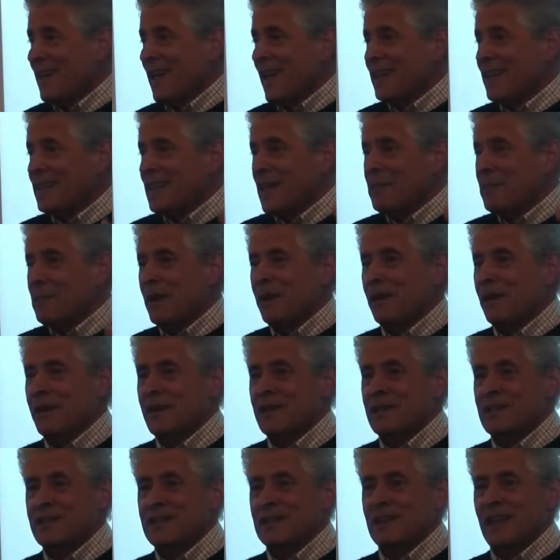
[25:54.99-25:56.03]
and the
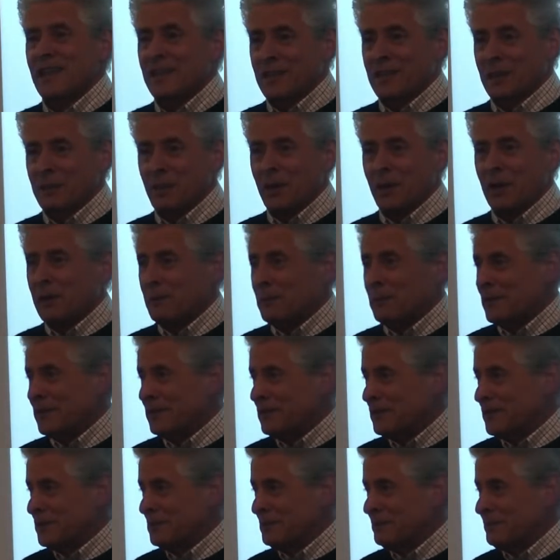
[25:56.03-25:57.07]
American State Department.